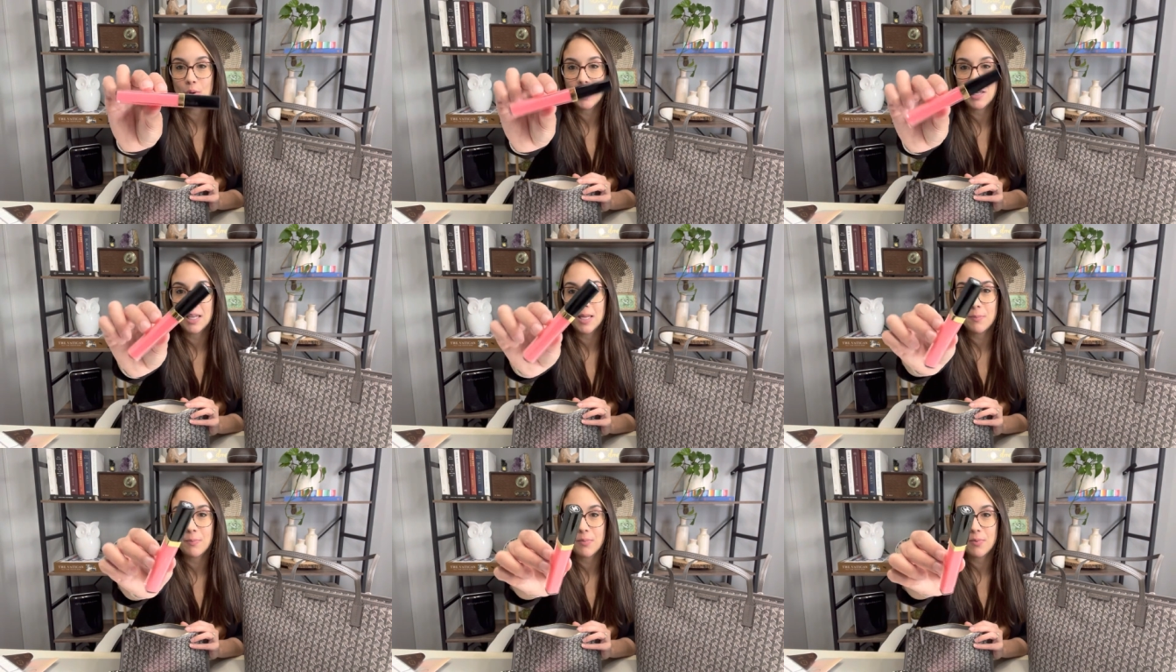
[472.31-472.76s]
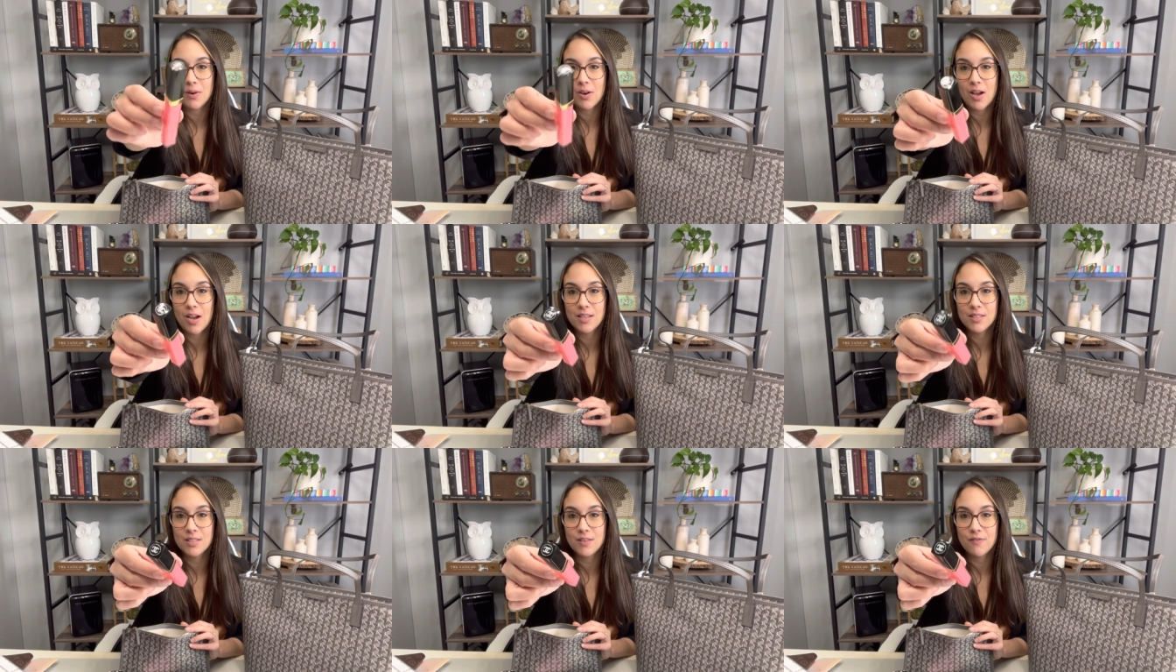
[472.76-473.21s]
Lip
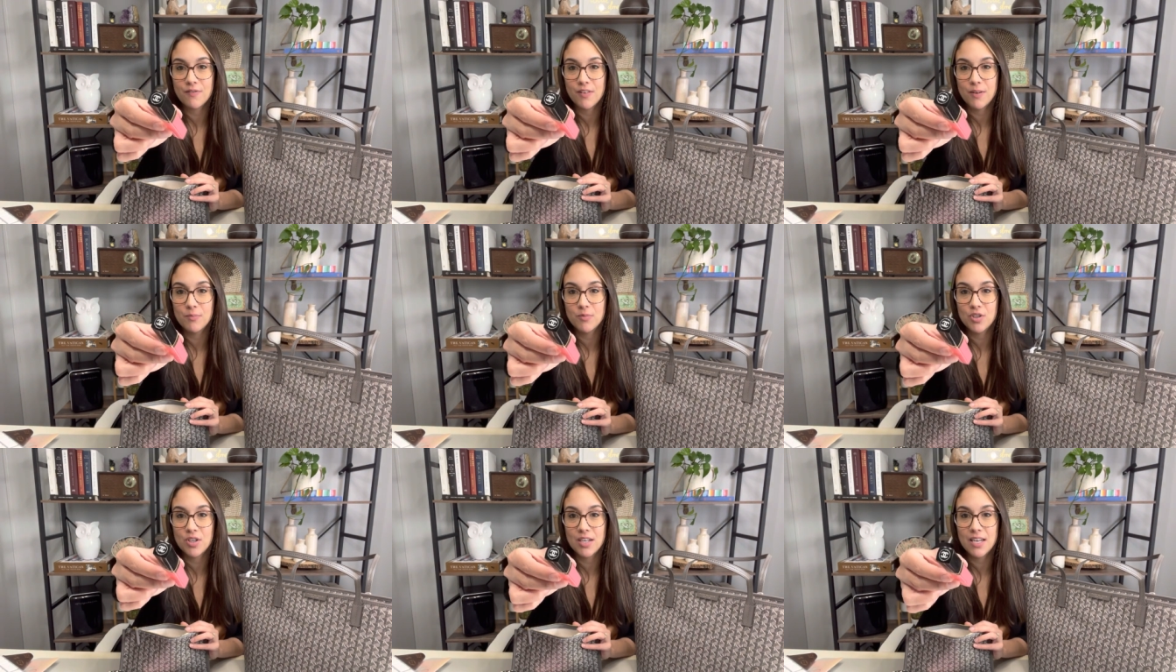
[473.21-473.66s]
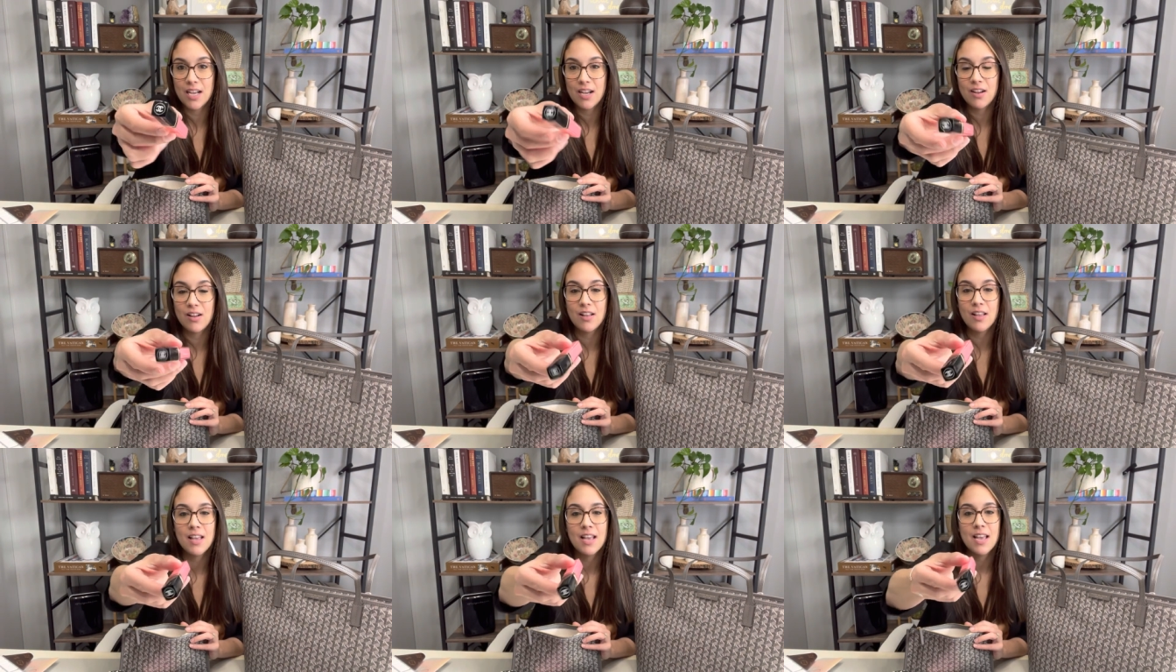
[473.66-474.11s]
Gloss from
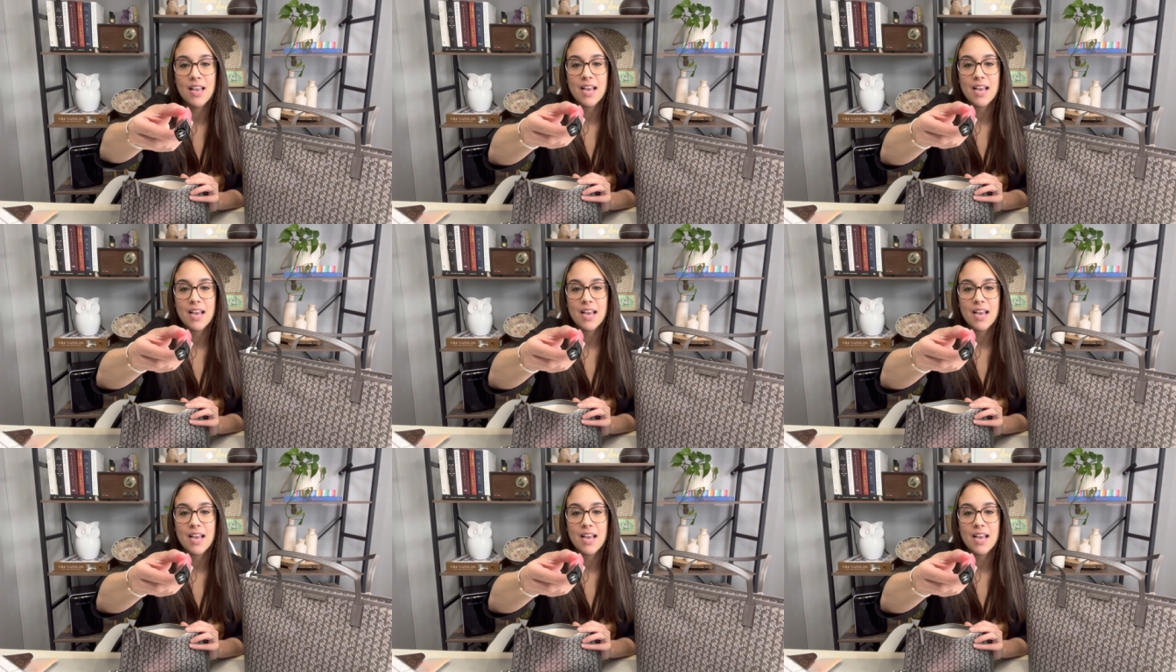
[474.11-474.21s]
Chanel,